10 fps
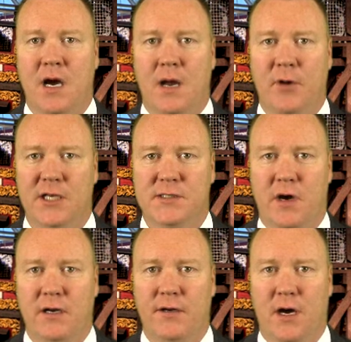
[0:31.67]
I'm also
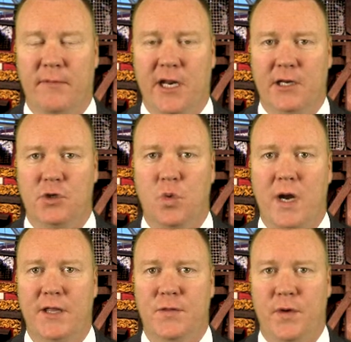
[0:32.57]
on a dominating
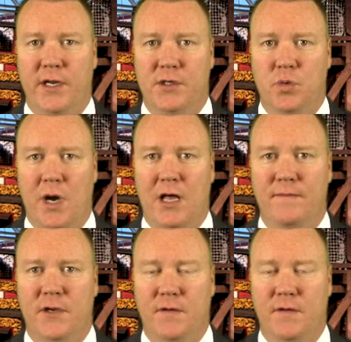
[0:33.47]
23-12,